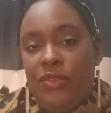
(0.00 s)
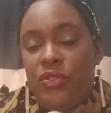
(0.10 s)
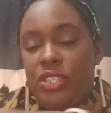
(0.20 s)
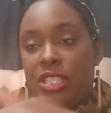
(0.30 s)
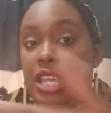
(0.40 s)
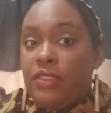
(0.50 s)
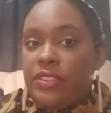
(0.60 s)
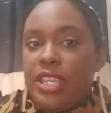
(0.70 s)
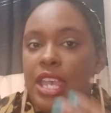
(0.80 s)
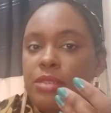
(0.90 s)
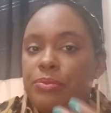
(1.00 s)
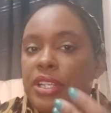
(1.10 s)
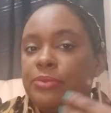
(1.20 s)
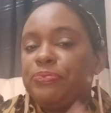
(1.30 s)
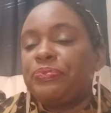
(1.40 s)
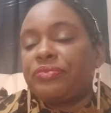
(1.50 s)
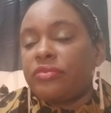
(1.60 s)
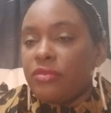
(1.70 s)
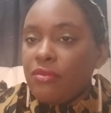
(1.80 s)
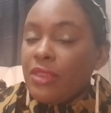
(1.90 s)
which is kind of sad, but
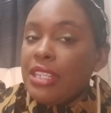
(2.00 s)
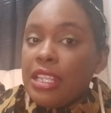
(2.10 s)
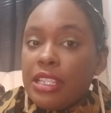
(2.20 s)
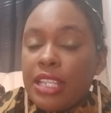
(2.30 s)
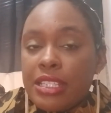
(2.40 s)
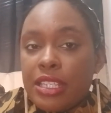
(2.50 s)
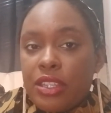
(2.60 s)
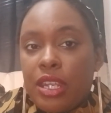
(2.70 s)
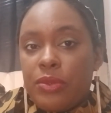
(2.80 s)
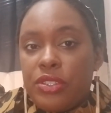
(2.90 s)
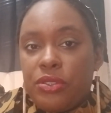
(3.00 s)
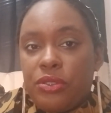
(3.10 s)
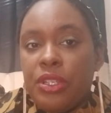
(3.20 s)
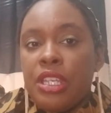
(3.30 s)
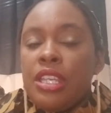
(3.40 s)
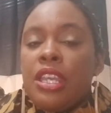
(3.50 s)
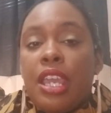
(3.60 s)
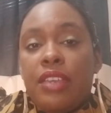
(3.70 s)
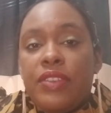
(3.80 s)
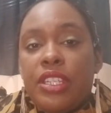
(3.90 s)
nonetheless, I thought I would do
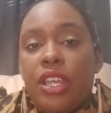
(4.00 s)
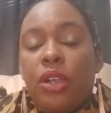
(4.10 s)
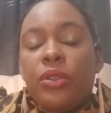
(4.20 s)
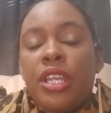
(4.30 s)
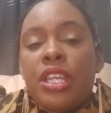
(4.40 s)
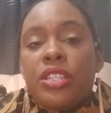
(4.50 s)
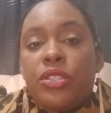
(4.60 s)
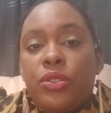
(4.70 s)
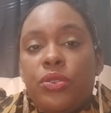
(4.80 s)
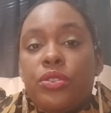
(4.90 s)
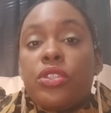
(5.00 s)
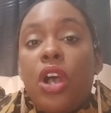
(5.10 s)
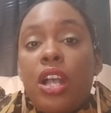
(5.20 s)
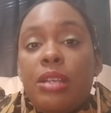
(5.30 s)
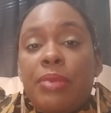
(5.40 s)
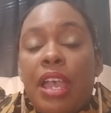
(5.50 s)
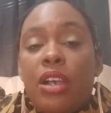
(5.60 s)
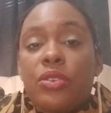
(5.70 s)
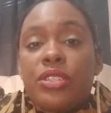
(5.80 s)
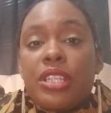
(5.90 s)
a video to talk
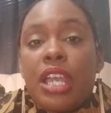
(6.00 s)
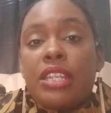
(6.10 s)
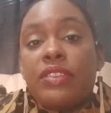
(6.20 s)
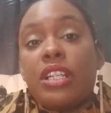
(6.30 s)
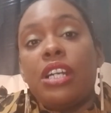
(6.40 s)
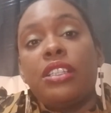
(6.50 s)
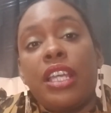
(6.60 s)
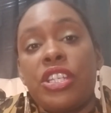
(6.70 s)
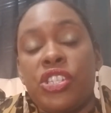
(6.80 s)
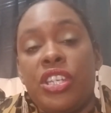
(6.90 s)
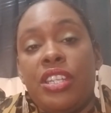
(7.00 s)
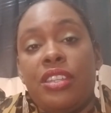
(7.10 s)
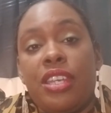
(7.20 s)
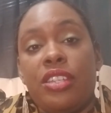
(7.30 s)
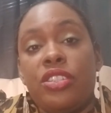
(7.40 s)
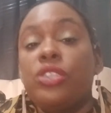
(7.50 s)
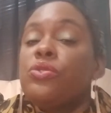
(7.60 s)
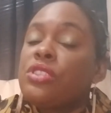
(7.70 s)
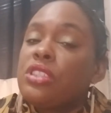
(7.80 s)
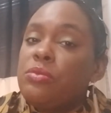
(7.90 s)
about kind of a collection that
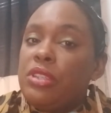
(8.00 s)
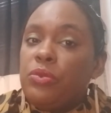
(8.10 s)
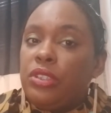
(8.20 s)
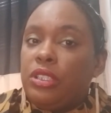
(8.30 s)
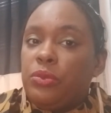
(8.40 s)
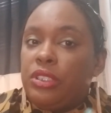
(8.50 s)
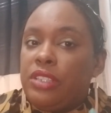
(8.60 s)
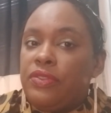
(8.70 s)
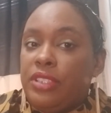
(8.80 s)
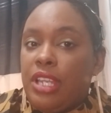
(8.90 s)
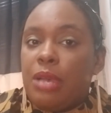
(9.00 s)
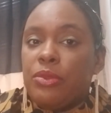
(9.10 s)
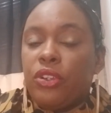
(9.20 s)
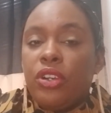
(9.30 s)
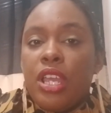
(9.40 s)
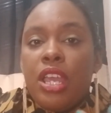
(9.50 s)
used to be really, really phenomenal.